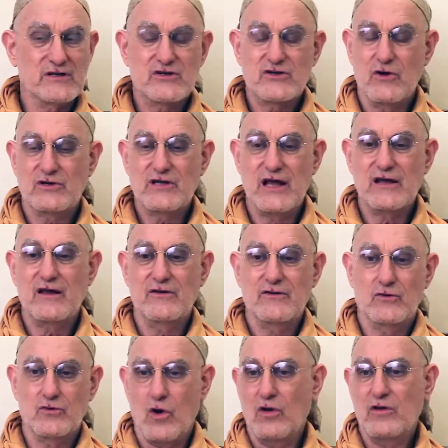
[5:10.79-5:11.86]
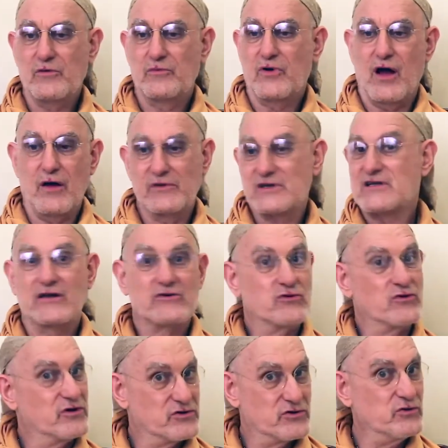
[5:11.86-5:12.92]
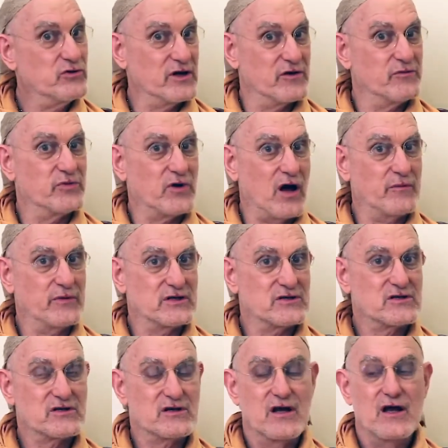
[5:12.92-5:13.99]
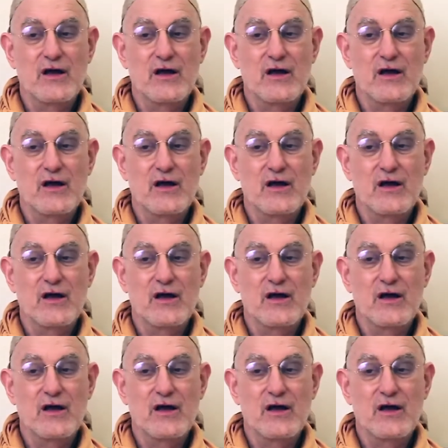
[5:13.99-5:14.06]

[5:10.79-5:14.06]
So taking the role of Brahmins, they do the duty of Brahmins.